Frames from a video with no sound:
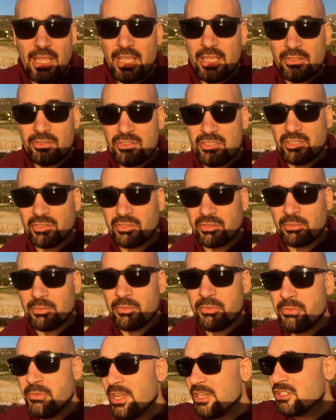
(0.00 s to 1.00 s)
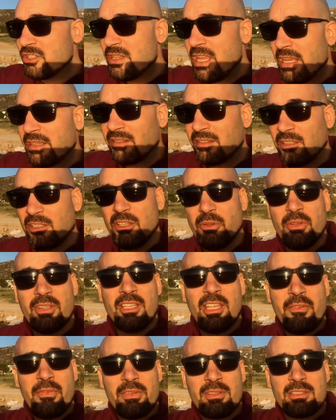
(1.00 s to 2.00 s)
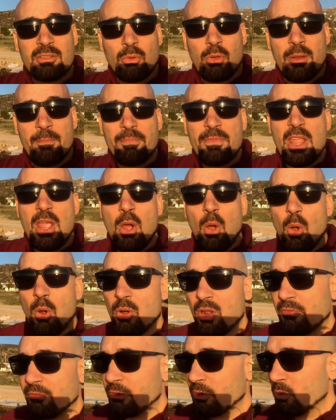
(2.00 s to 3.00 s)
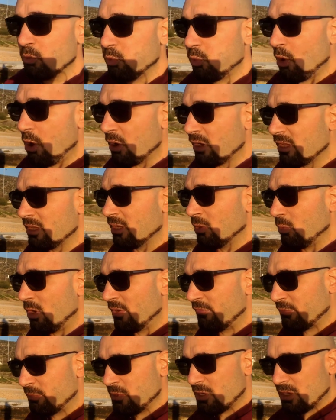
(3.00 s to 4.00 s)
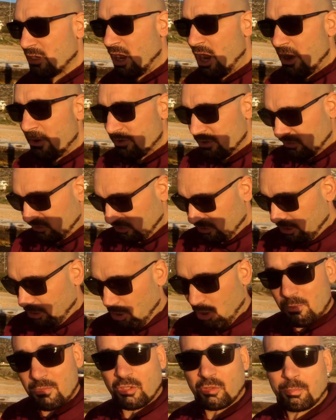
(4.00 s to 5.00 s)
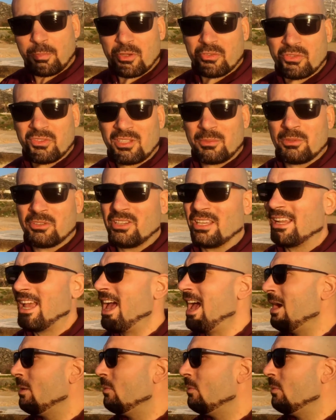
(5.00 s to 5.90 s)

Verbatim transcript: is just reach next to you and give it to them. Or if you're walking away from your car and you see a homeless person, somebody's like,